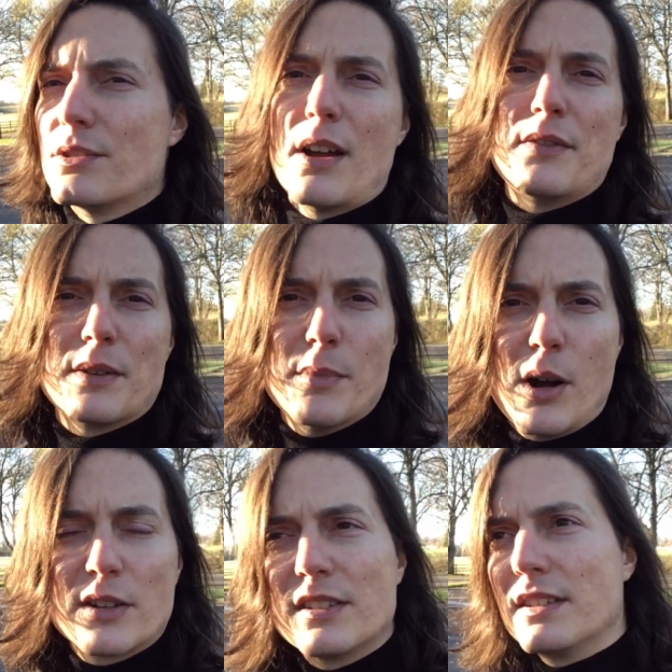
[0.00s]
driving
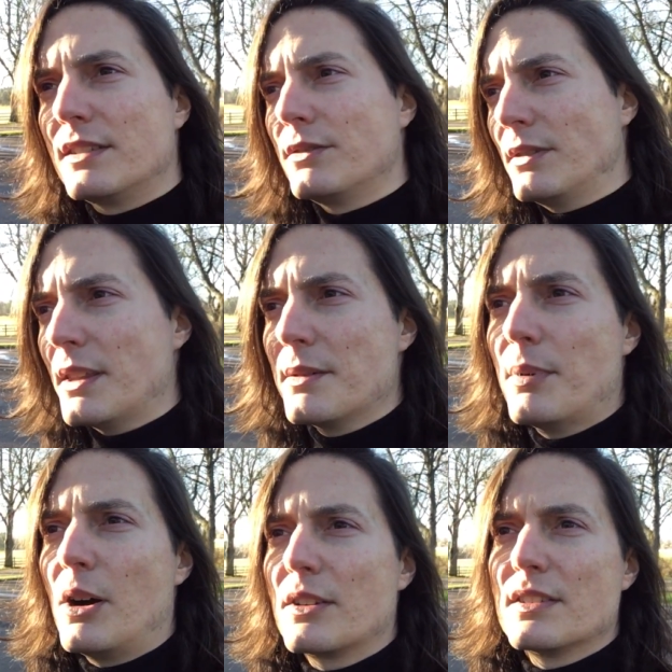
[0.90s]
boxes to another
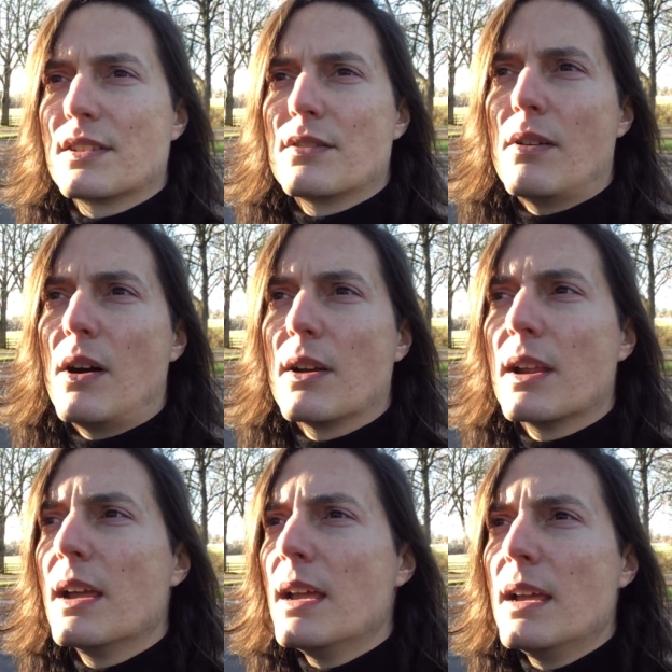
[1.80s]
box and so on
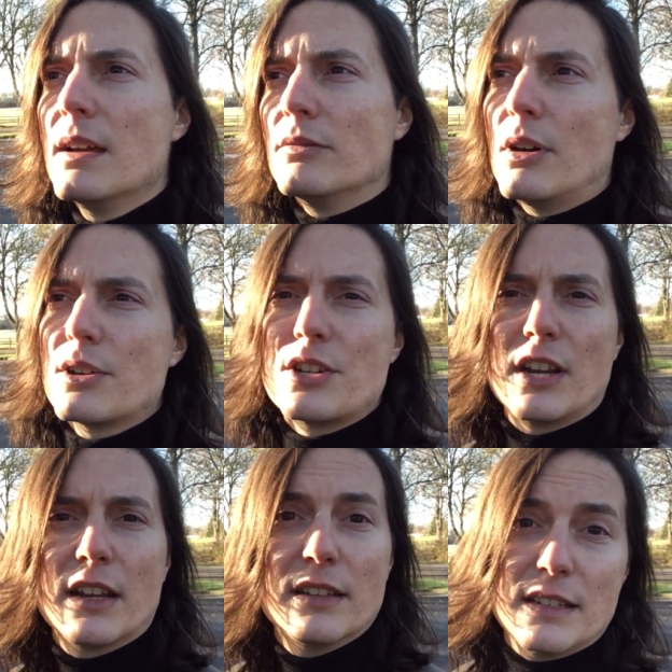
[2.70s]

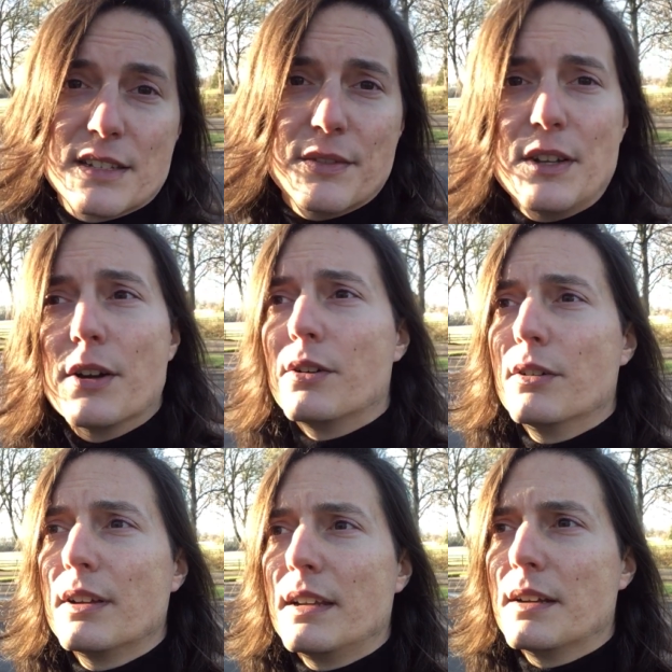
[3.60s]
watching this
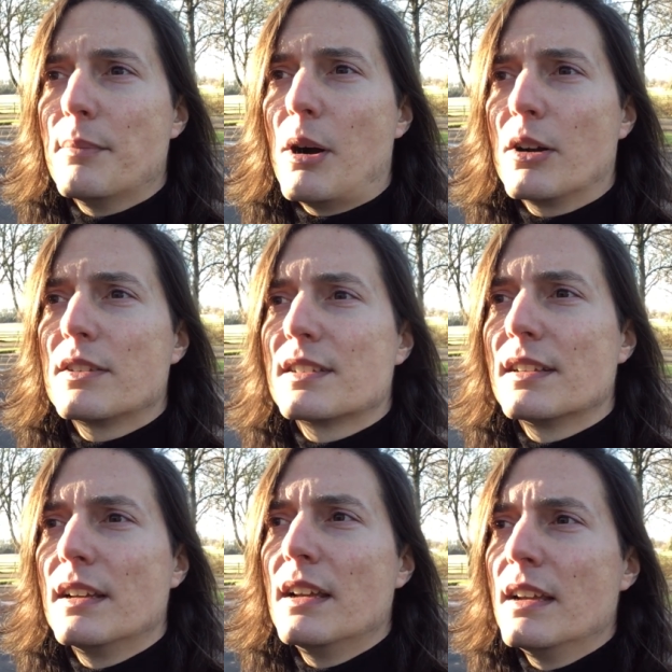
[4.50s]
video in a
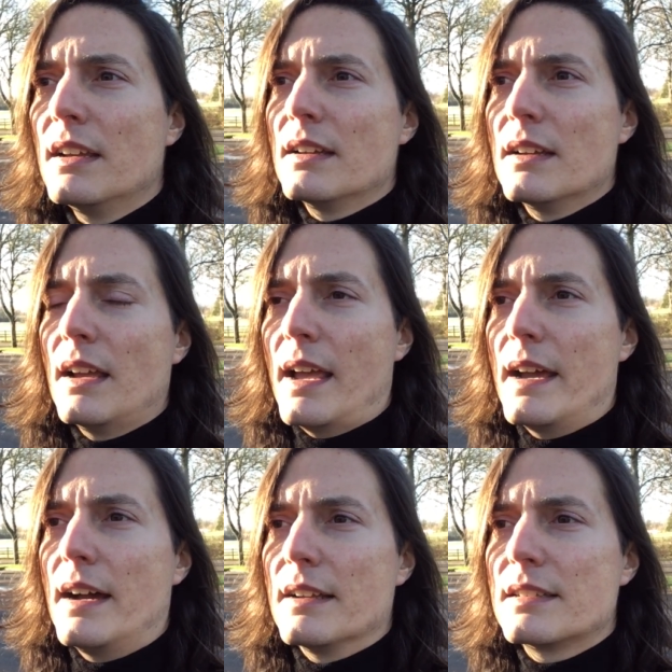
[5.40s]
box
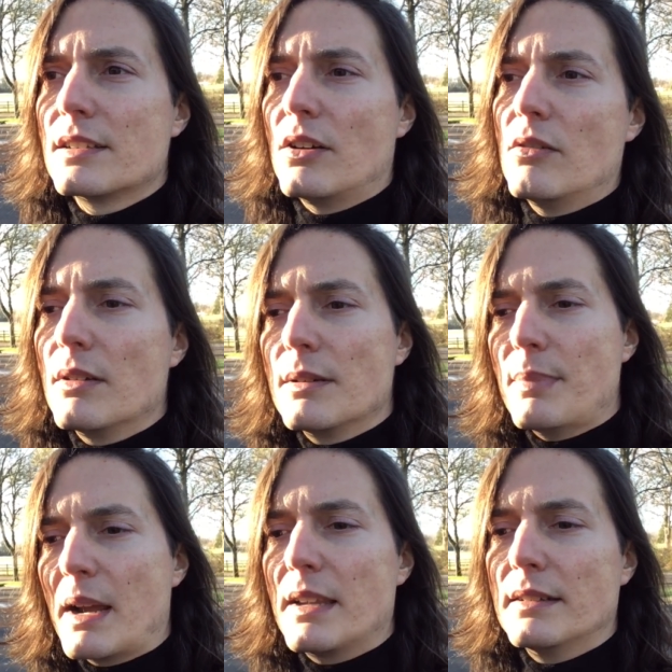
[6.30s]
uh, so
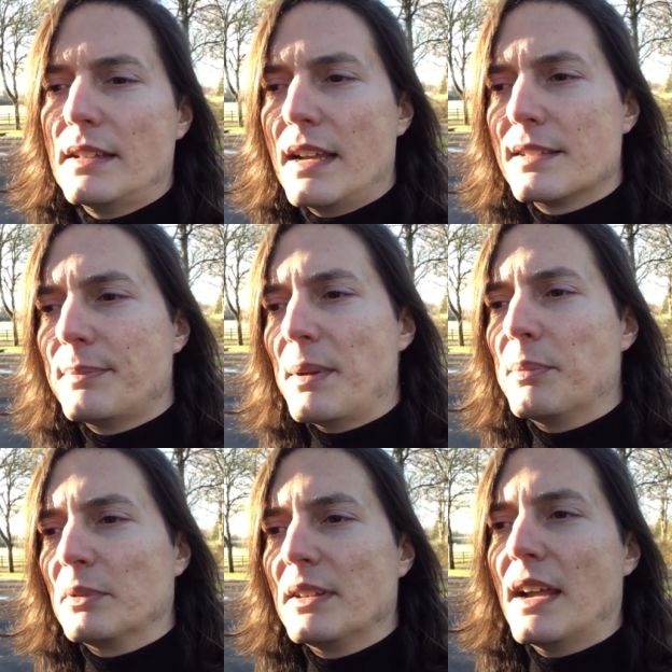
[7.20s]
back in the days
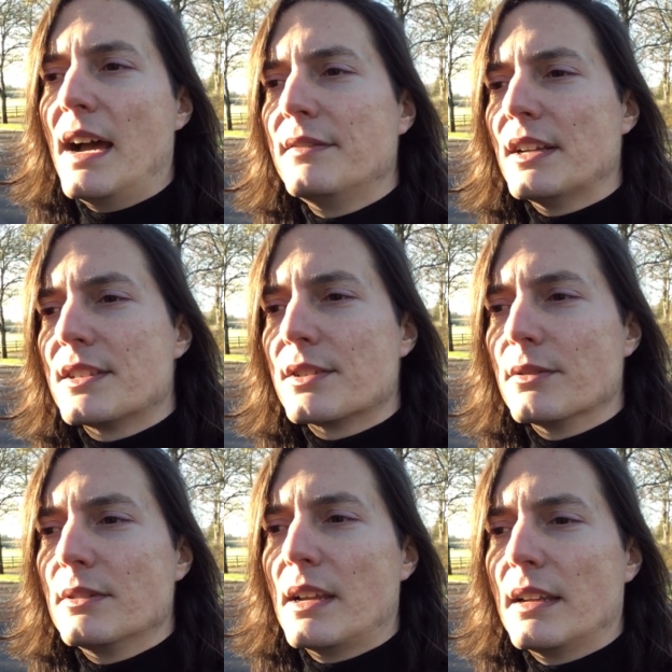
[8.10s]
people didn't have that
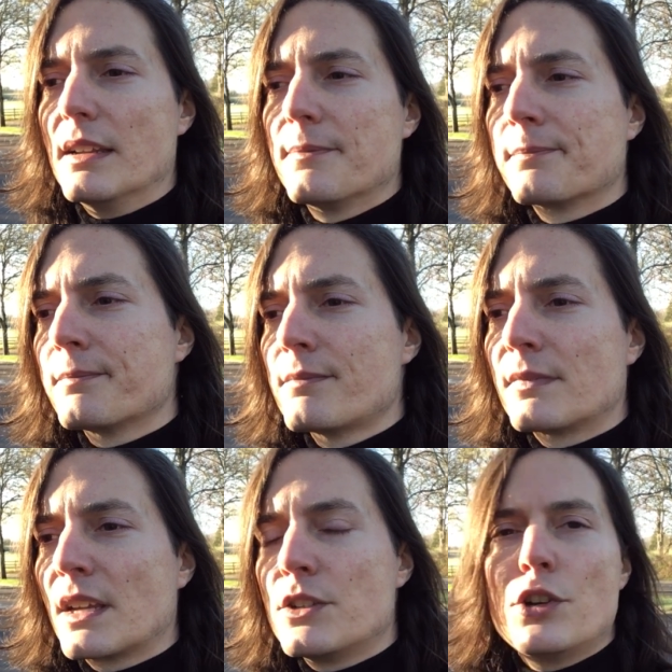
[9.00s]
so they
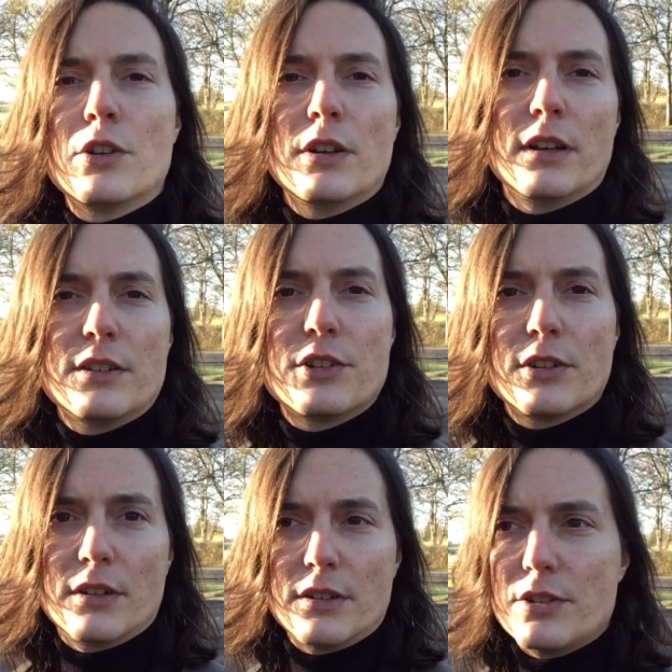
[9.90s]
cho uh, ch
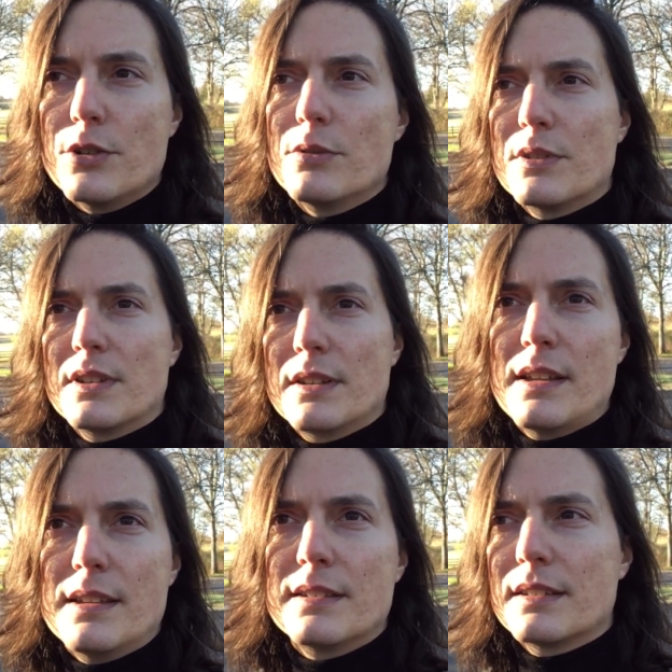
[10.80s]
uh, choose
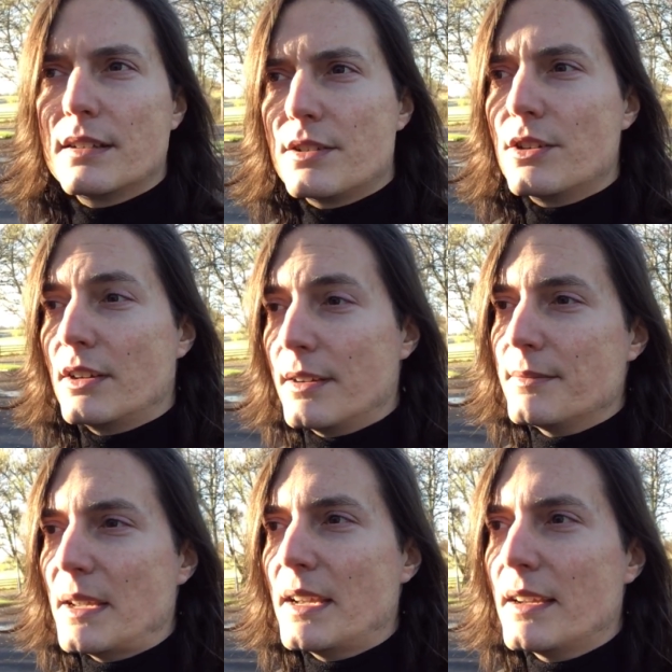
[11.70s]
these uh,
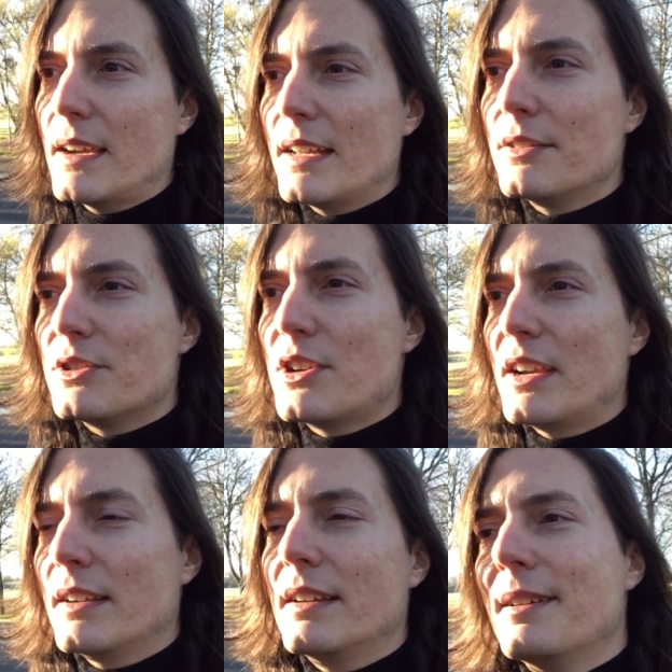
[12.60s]
um, they had to
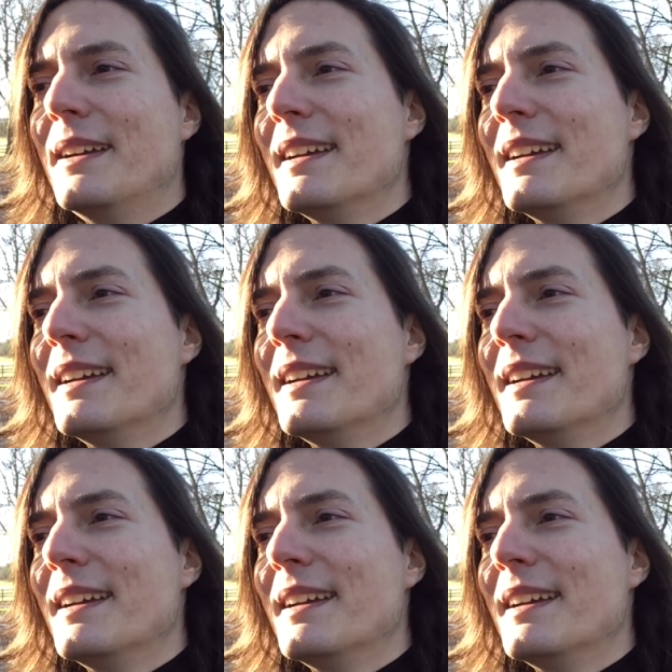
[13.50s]
uh,